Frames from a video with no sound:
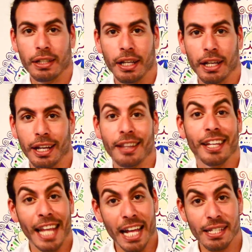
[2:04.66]
And the
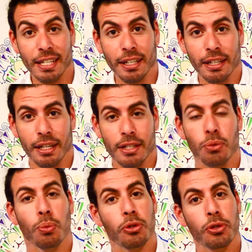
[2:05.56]
last thing is,
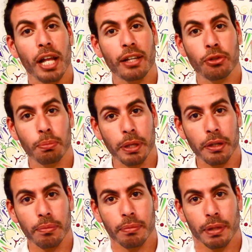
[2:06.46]
would you like to be
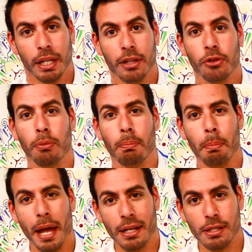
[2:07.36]
in your
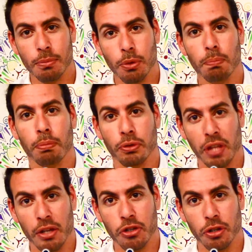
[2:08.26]
maximum
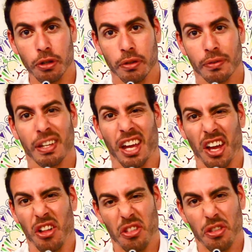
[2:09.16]
potential
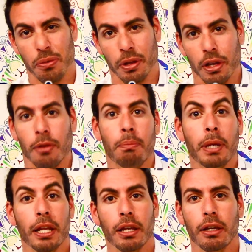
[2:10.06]
health?
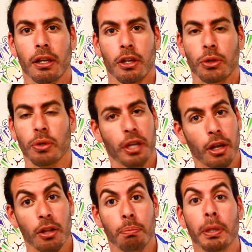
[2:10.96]
Meaning, you
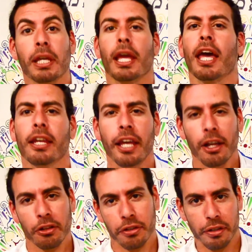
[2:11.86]
cannot be any
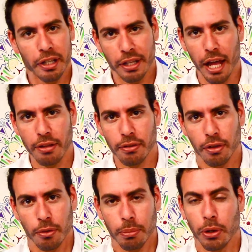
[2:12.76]
healthier than that,
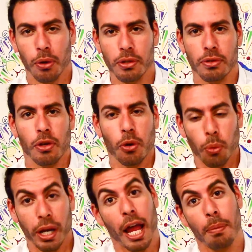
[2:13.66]
because what
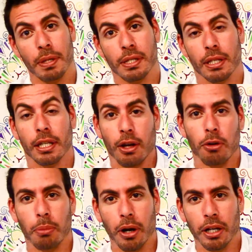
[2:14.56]
happens in our
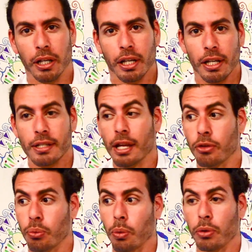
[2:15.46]
body is that
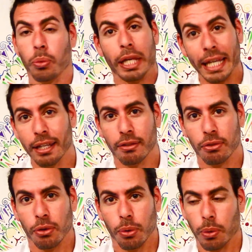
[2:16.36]
when we eat,
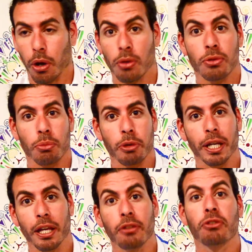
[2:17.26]
we also bring
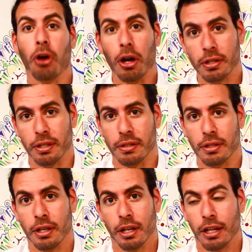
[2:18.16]
in toxins,
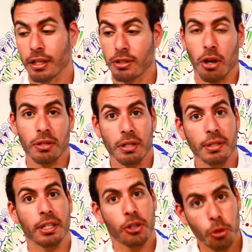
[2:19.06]
and these toxins
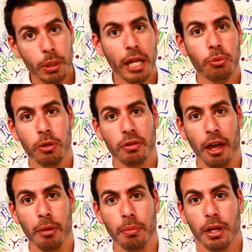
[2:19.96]
accumulate with
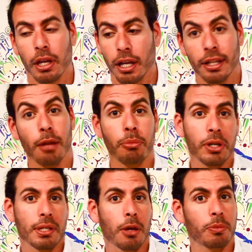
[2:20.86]
time, and that brings
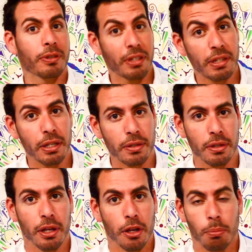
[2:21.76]
out disease.
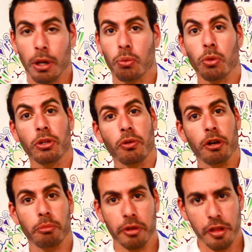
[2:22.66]
But when you're a
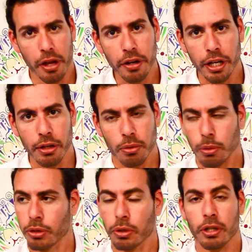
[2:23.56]
breatharian, when
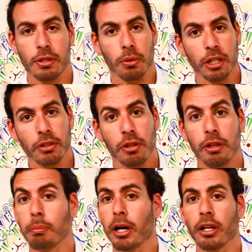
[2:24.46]
you eat so little, the
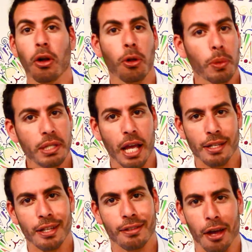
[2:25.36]
body always has the
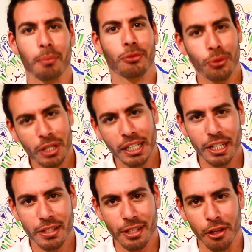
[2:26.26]
time to clean
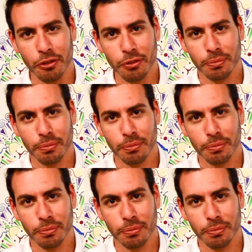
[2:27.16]
itself.